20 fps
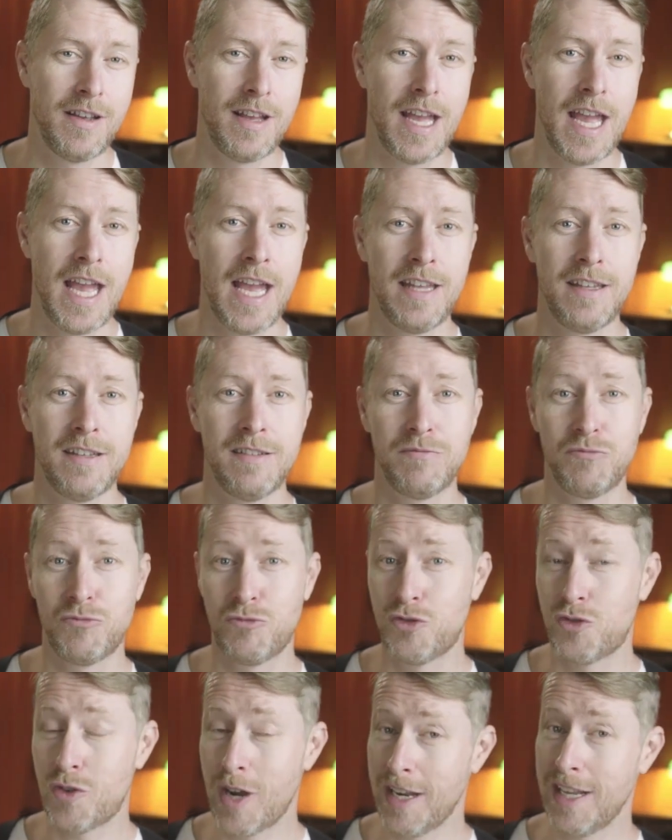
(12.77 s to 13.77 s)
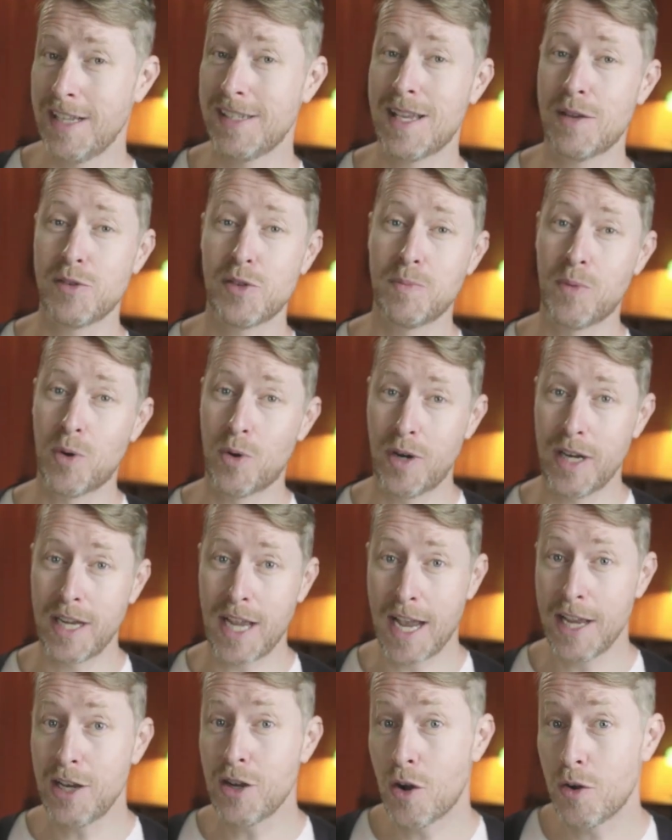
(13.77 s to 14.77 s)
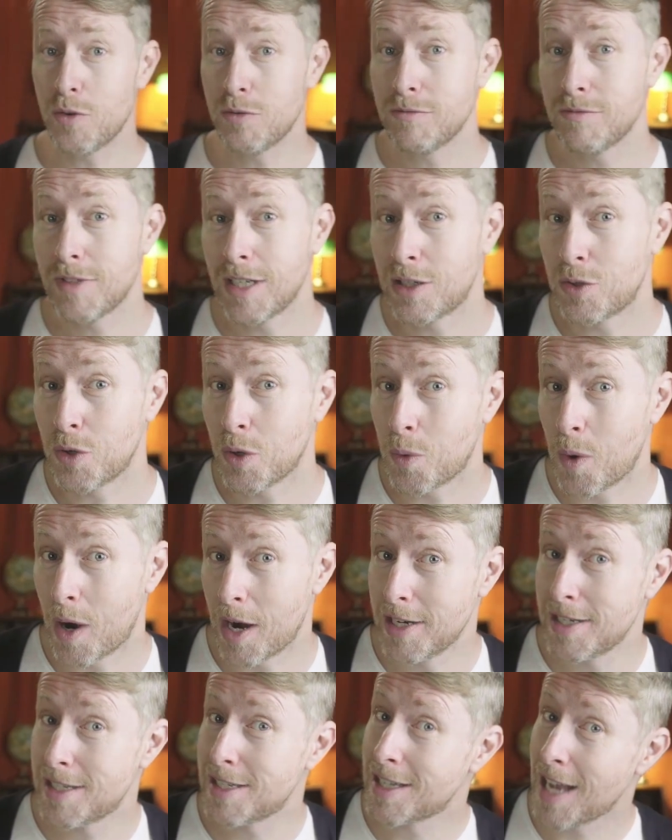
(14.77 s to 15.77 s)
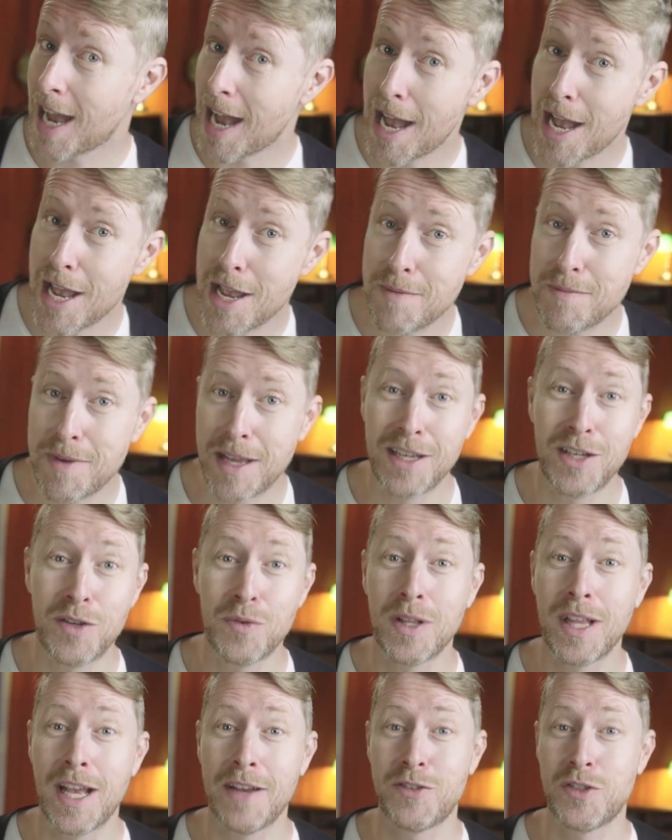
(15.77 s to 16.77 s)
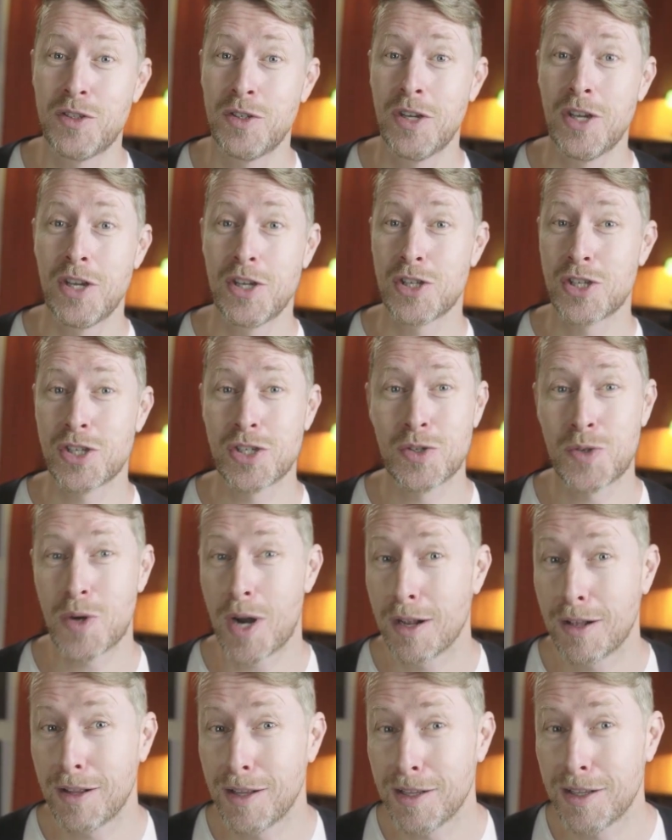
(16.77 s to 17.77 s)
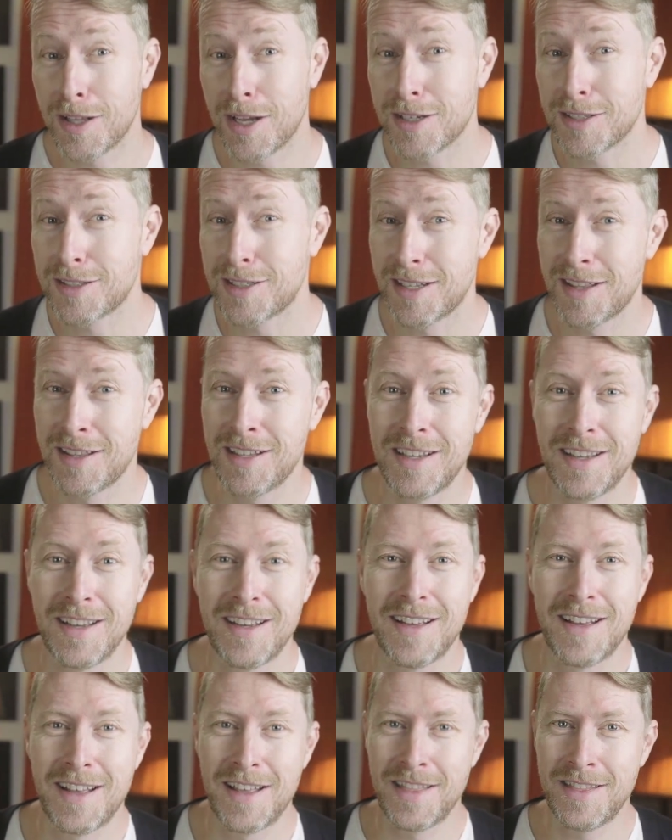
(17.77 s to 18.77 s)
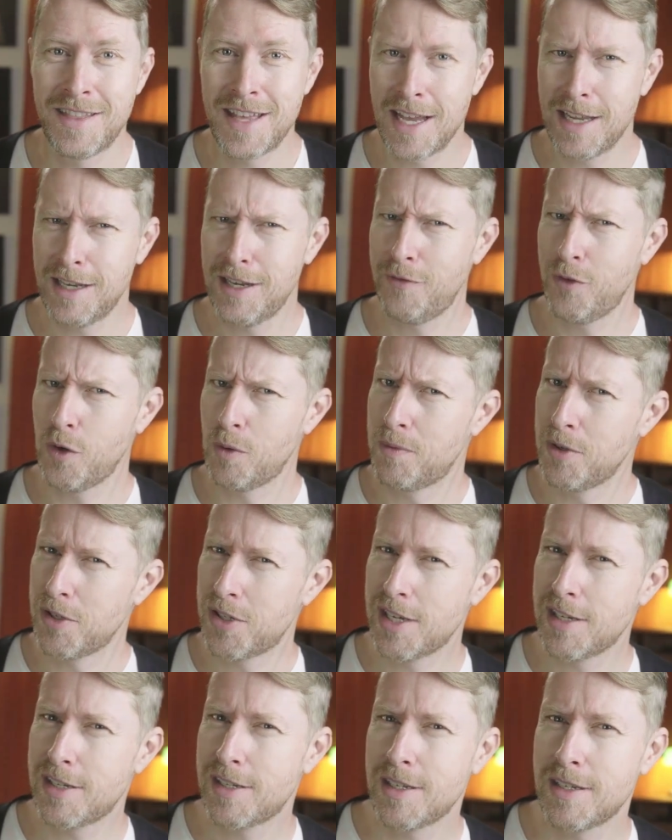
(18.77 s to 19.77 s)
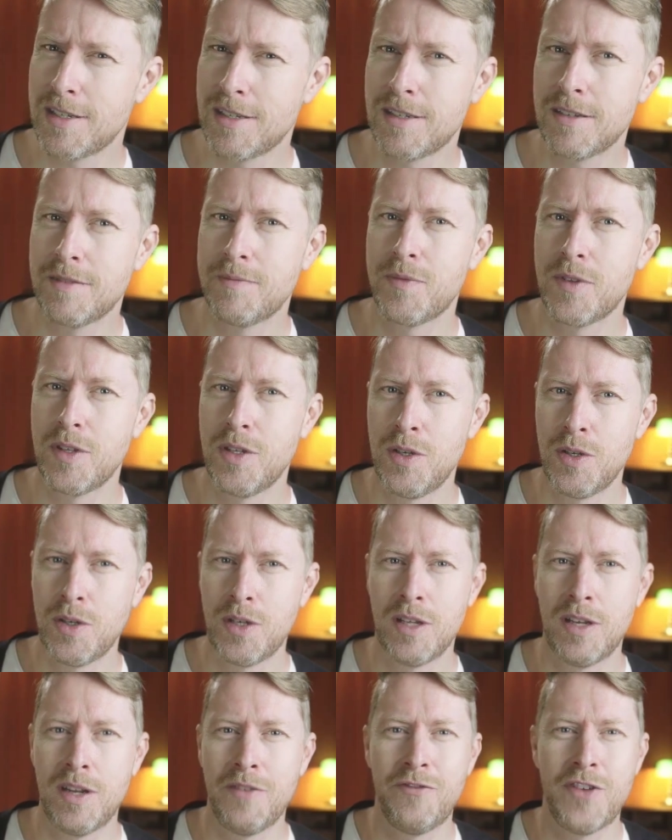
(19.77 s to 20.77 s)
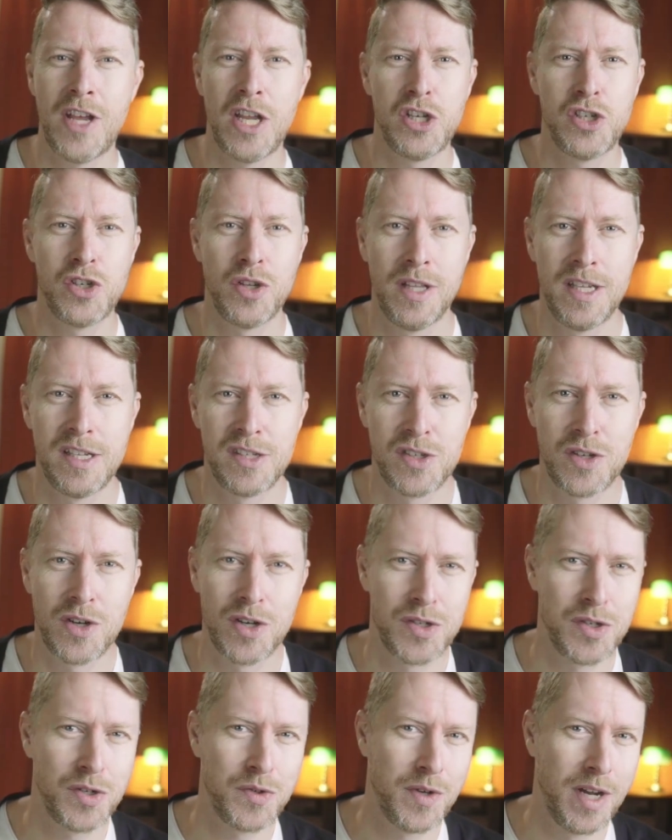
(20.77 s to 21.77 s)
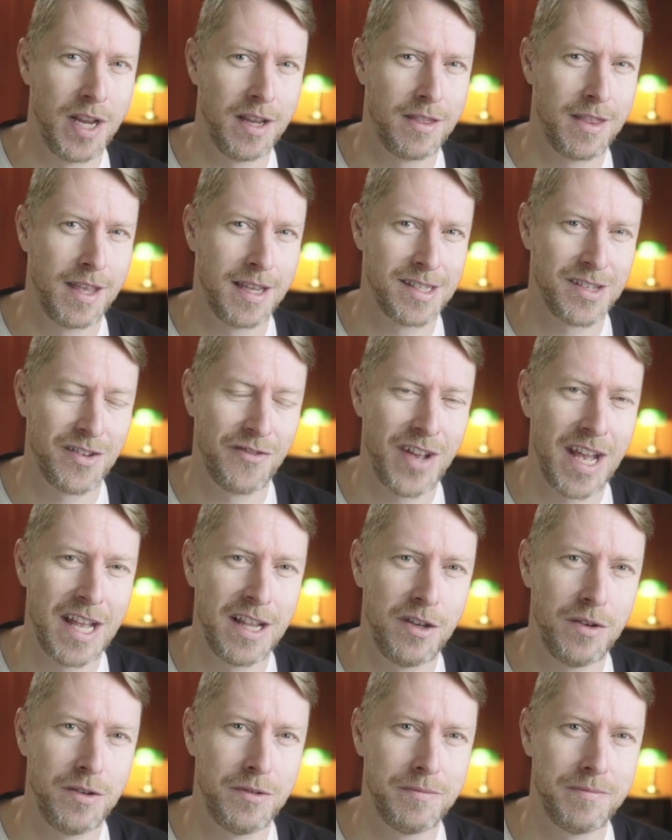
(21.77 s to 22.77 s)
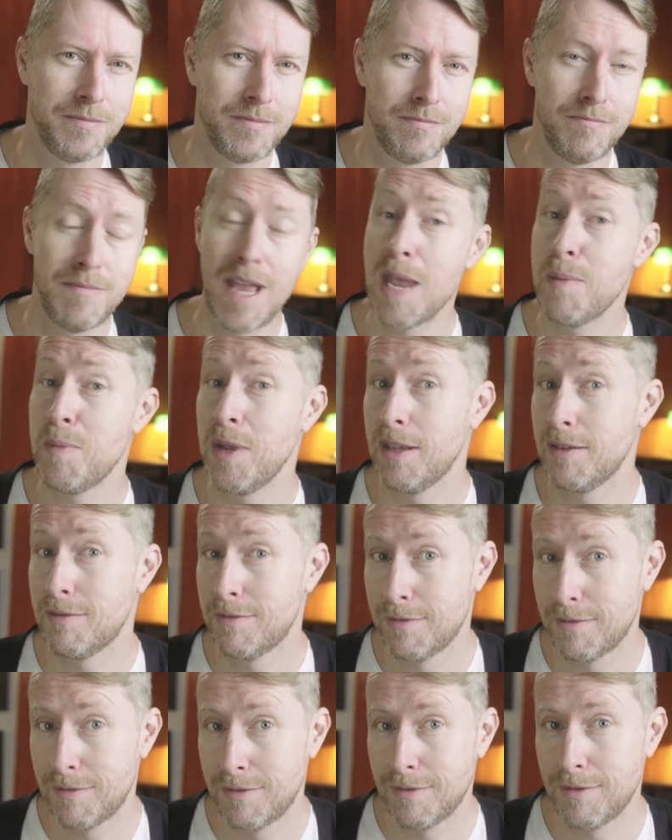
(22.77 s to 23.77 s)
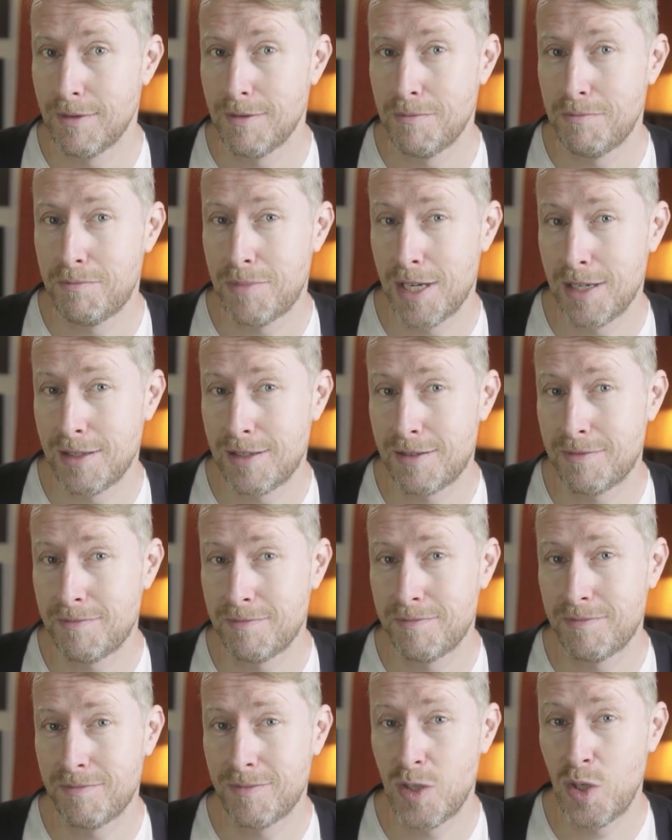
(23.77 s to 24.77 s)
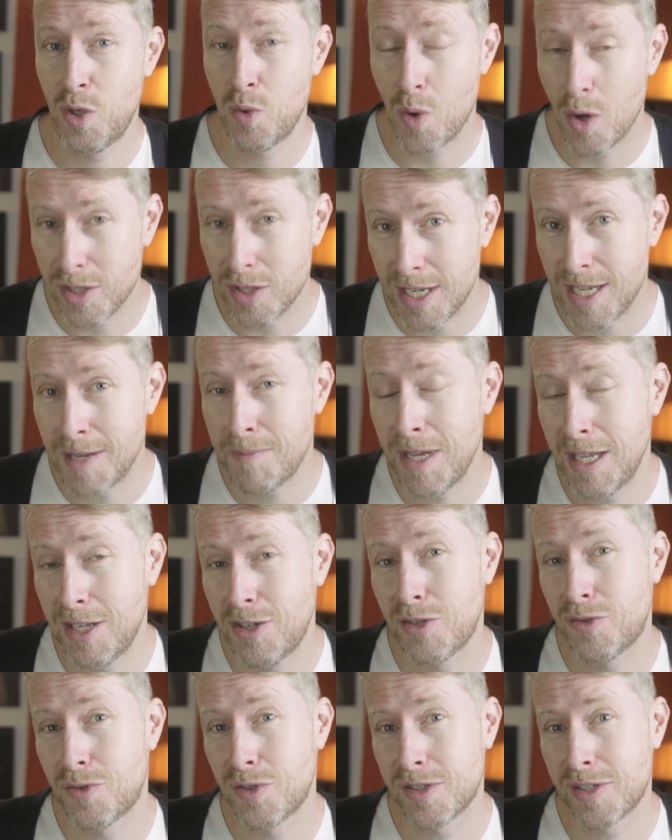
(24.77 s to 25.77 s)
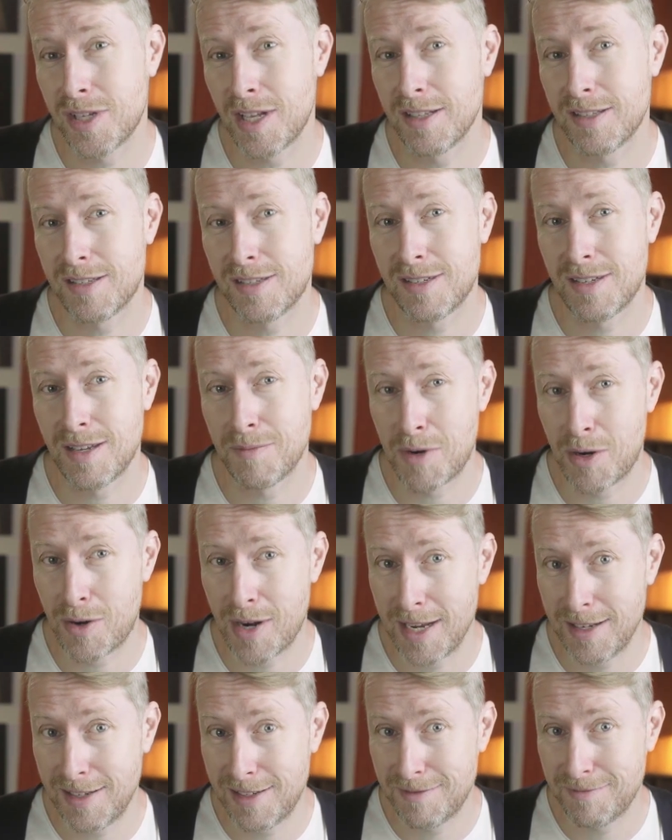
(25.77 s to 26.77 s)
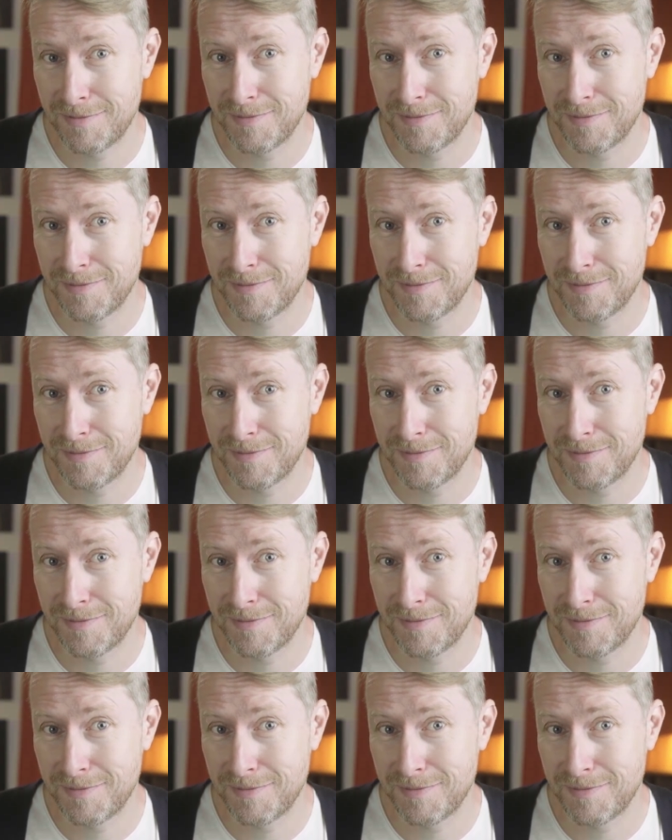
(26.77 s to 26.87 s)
And training sounds boring, I know. It requires time and you will have to struggle a lot, and then if you're persistent, you can eventually start to create things of value. Maybe. But you want immediate results, am I right?